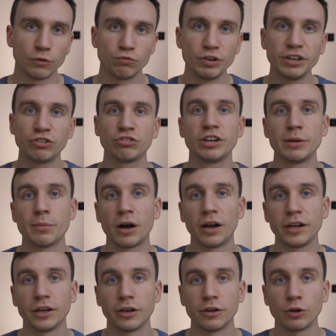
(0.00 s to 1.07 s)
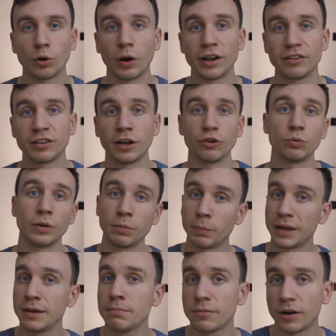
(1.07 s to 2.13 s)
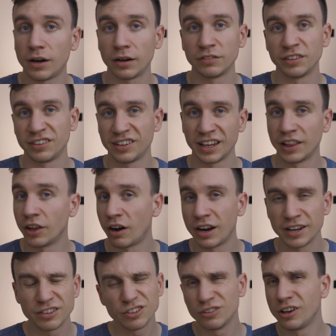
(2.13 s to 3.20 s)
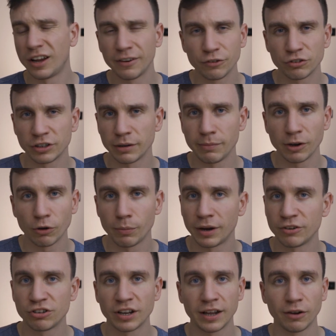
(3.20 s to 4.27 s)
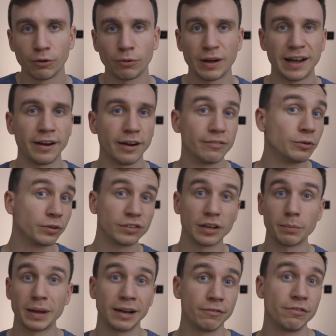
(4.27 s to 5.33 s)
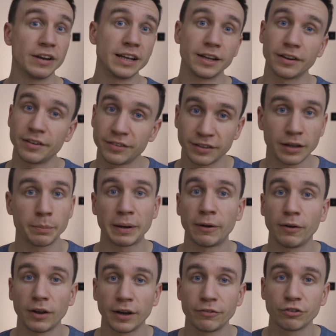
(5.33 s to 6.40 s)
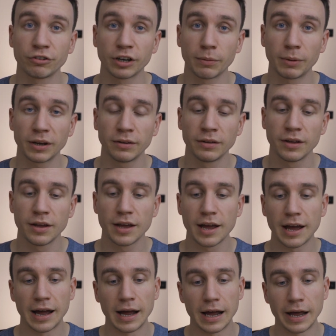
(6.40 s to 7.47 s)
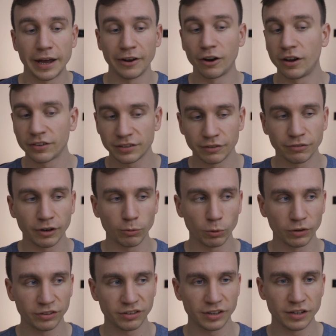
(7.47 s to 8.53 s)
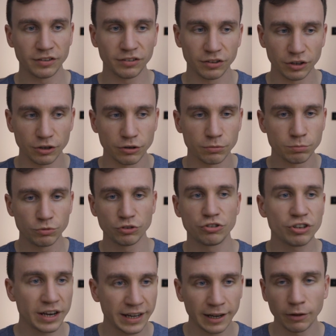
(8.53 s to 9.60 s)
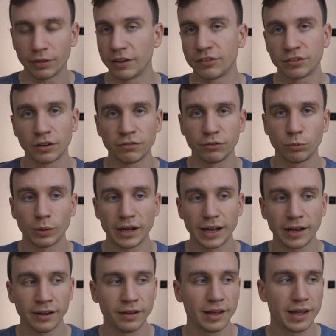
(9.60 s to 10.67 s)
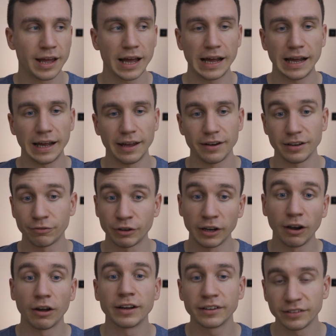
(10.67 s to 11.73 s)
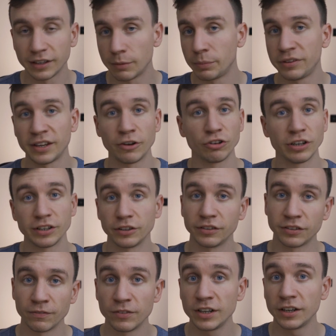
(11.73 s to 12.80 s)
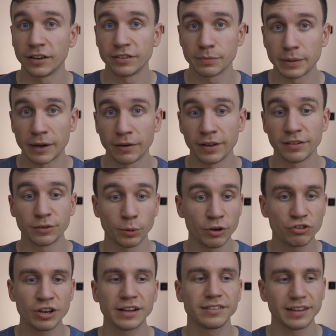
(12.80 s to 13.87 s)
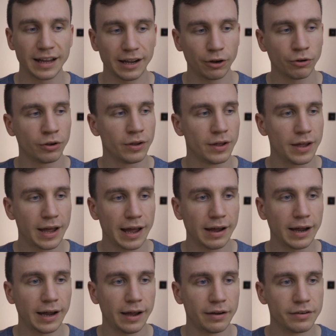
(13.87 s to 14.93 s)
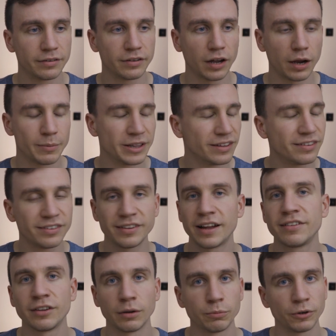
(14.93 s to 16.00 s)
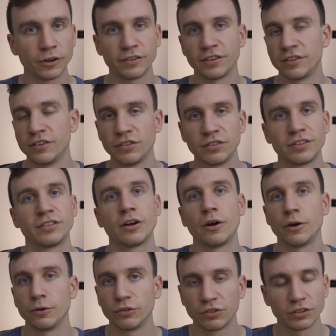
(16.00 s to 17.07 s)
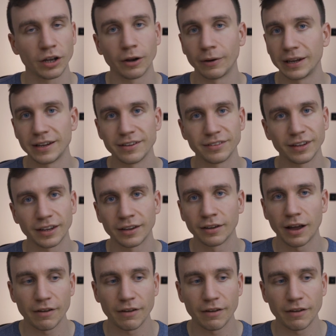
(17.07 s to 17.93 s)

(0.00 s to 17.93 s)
Restream.io got in touch with me after seeing that I do live streaming on my channel and I've also made videos about live streaming uh, and asked if I wanted to check out their software and if I liked it, potentially do some videos about it. So I checked it out and I mean, the setup process is so, so easy.